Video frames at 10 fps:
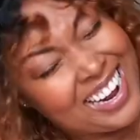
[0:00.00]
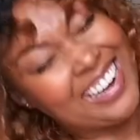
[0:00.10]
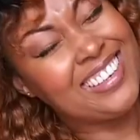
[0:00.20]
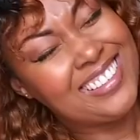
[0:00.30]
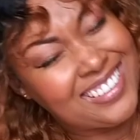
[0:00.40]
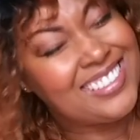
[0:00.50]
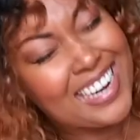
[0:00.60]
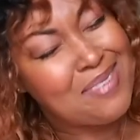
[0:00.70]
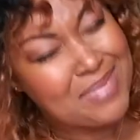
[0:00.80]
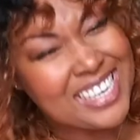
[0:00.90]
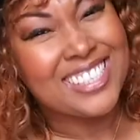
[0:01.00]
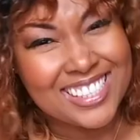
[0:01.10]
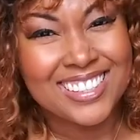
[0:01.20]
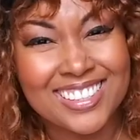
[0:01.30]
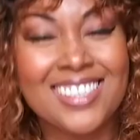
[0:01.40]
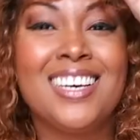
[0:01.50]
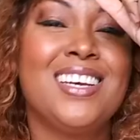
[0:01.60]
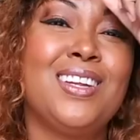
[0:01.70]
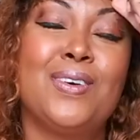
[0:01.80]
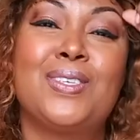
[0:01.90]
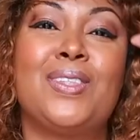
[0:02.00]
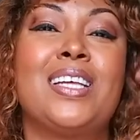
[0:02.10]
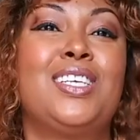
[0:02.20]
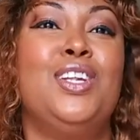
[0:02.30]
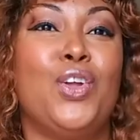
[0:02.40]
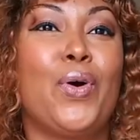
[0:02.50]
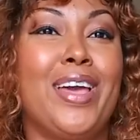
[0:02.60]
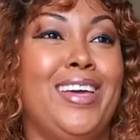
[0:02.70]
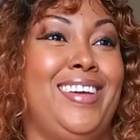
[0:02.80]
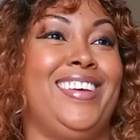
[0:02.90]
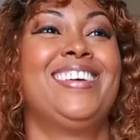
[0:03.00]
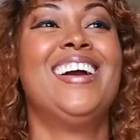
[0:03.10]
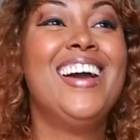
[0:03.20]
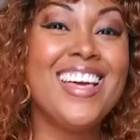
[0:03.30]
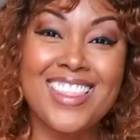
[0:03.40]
hell and damnation, you know. So that's annoying.